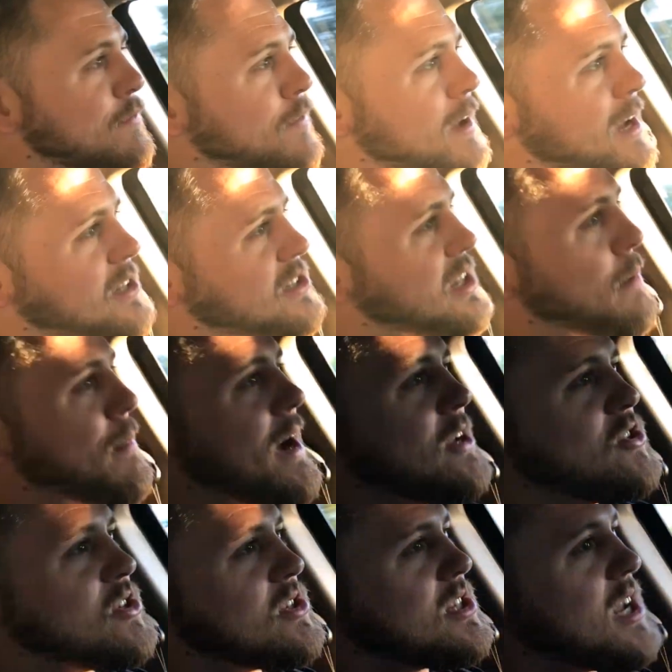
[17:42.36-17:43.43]
fix. I
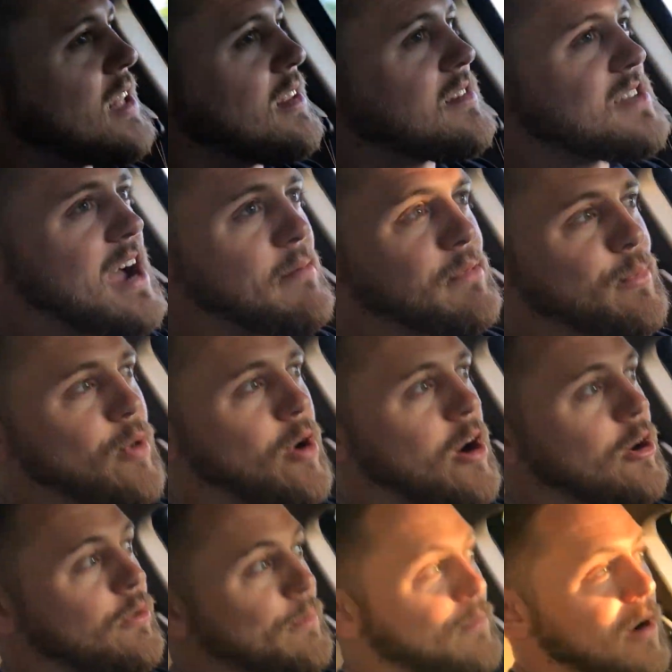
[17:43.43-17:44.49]
might just take the time
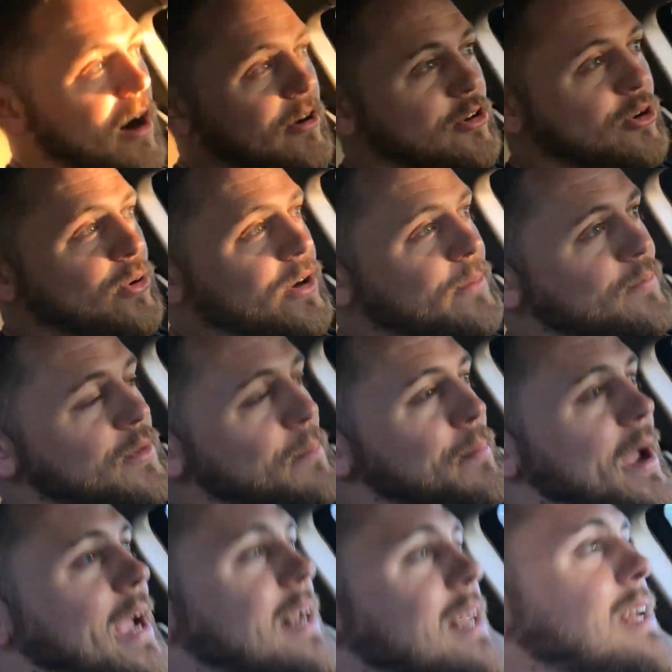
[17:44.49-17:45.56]
tomorrow and Bondo it and
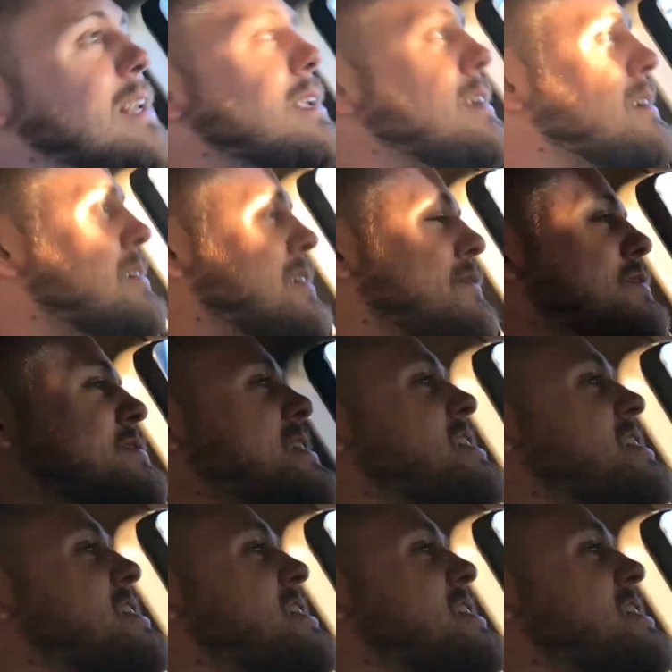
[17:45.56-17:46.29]
paint it. If it